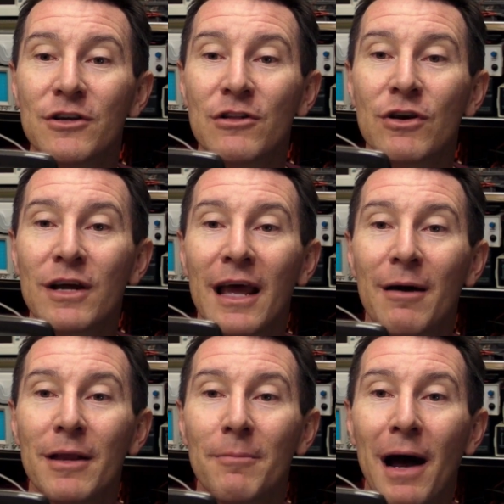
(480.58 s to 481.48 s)
to, look at
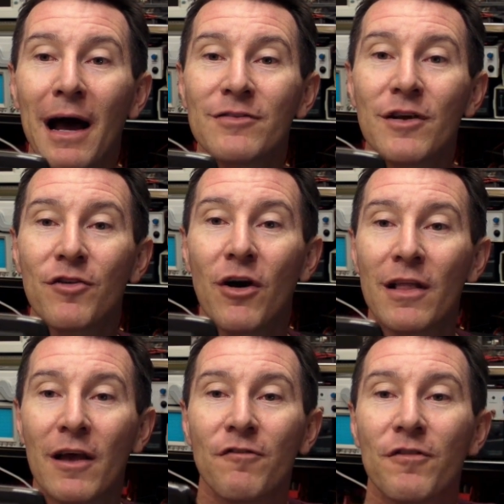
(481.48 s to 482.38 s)
how many bars I've
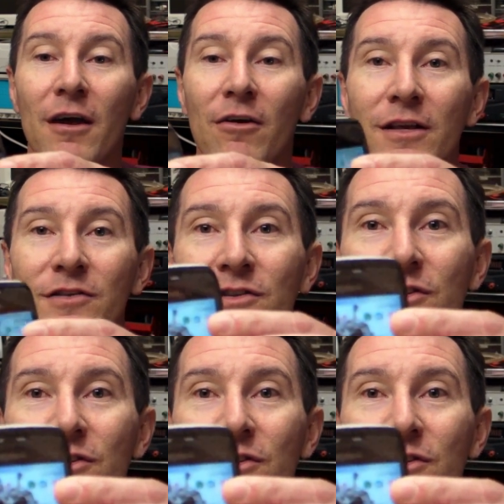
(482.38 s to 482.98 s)
got left. There it is, I've